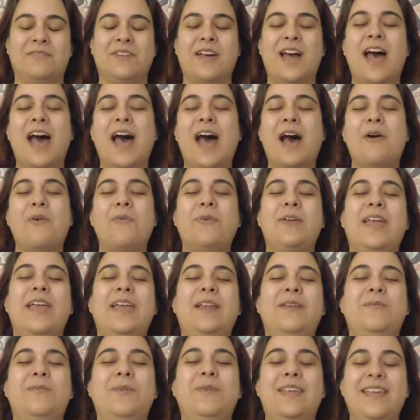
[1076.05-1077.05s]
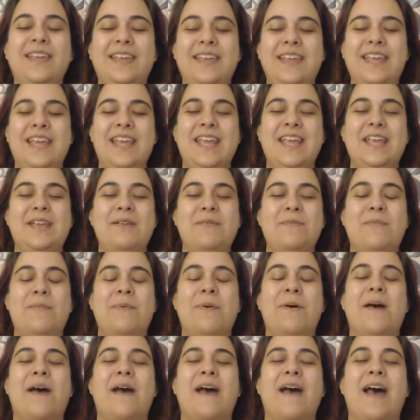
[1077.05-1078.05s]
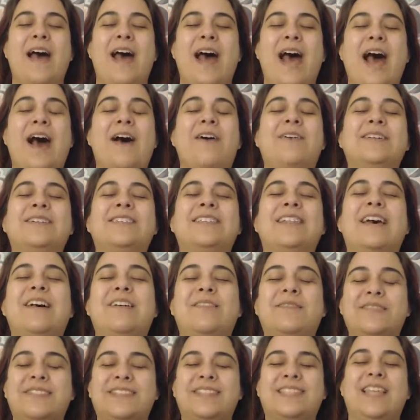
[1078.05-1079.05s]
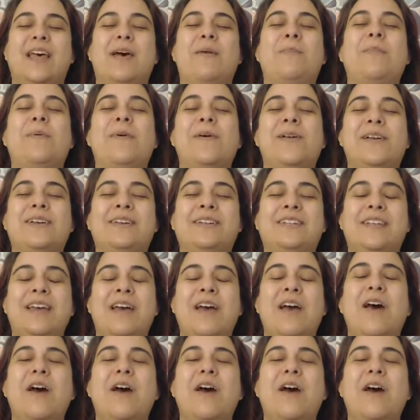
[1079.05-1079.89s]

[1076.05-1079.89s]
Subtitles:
How can we keep ourselves separate